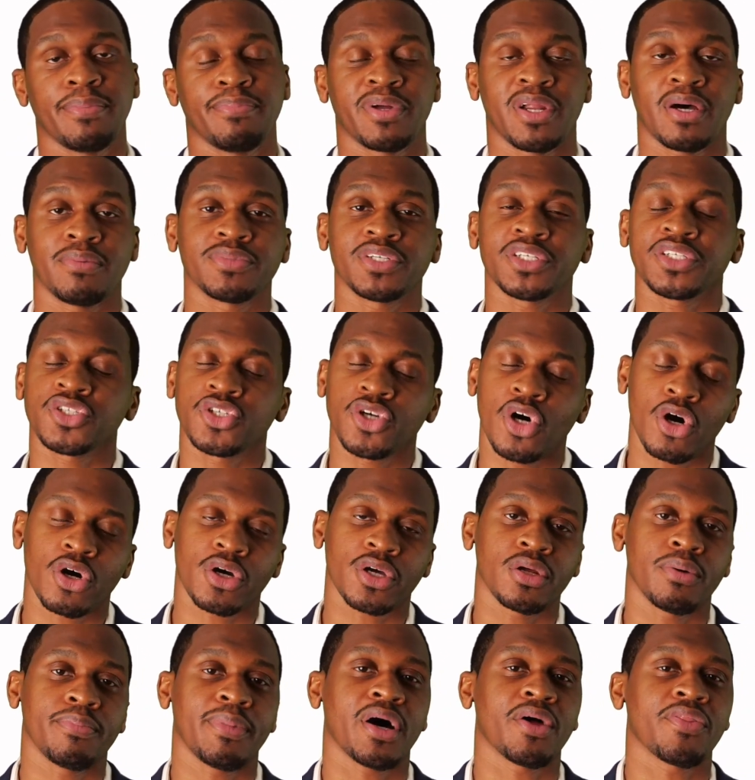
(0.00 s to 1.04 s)
But I'm just
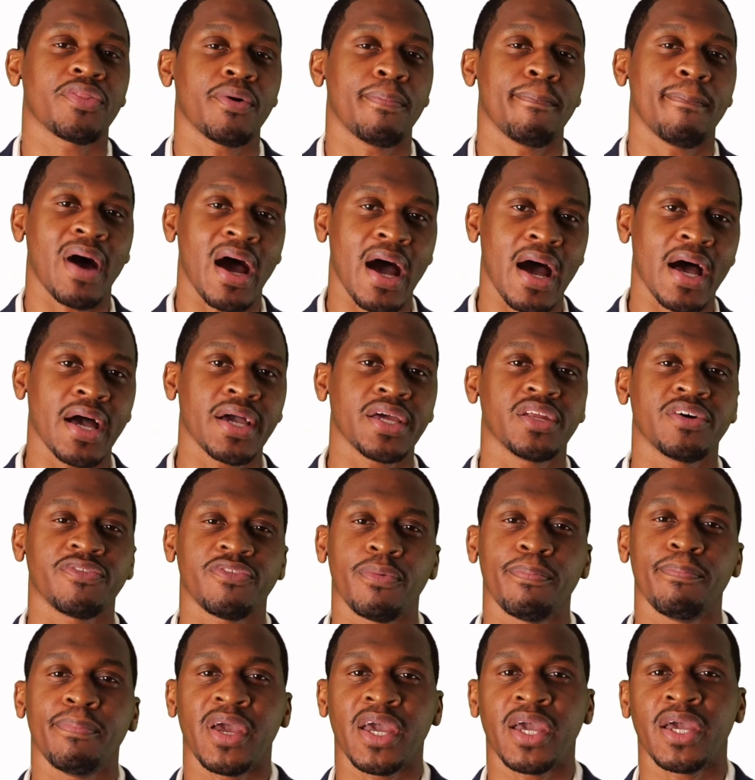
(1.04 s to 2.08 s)
talking about the mind of
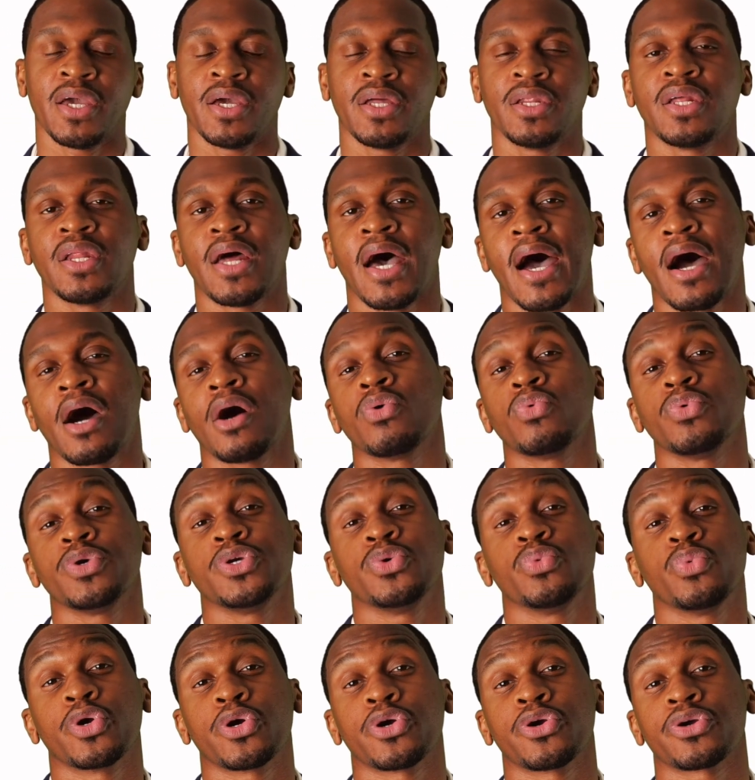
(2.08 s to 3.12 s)
a man and how we
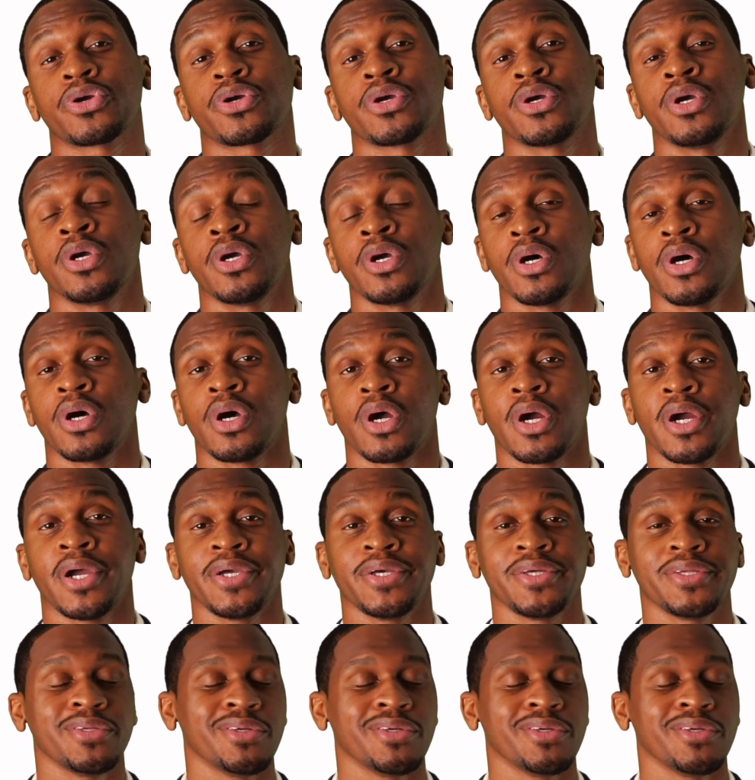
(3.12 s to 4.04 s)
work, all right?